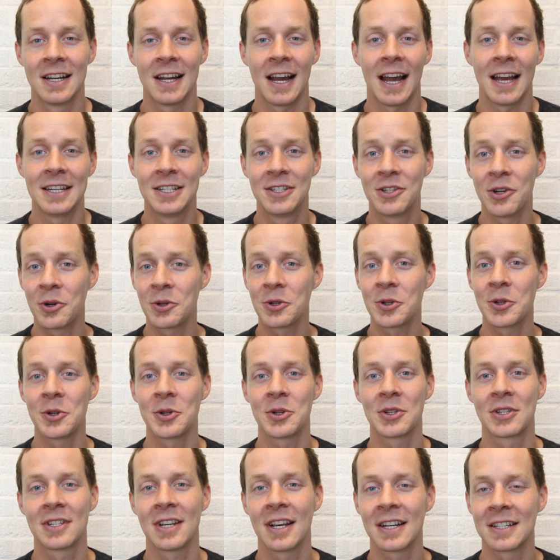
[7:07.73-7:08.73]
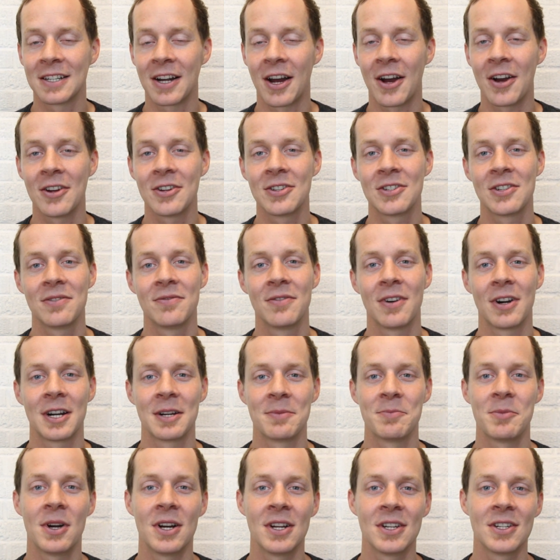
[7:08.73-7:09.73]
I don't use technology
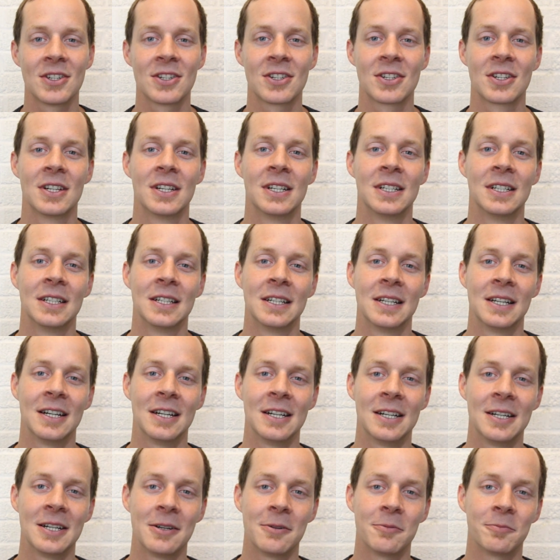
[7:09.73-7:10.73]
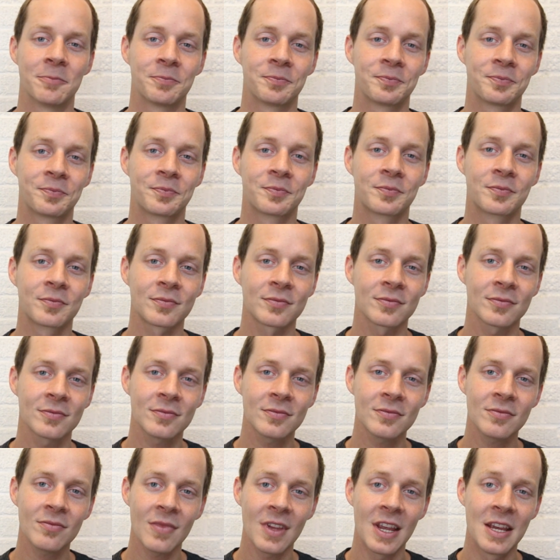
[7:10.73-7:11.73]
very much
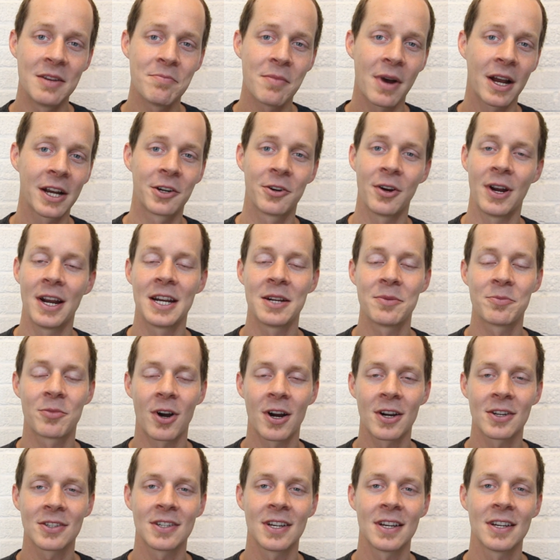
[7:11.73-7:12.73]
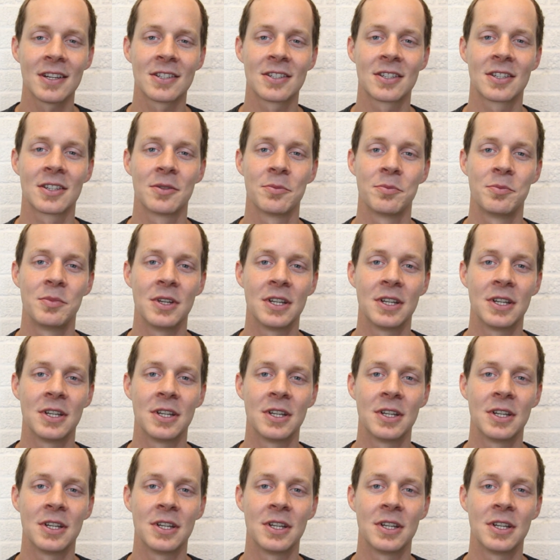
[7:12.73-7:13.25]
in my grading process,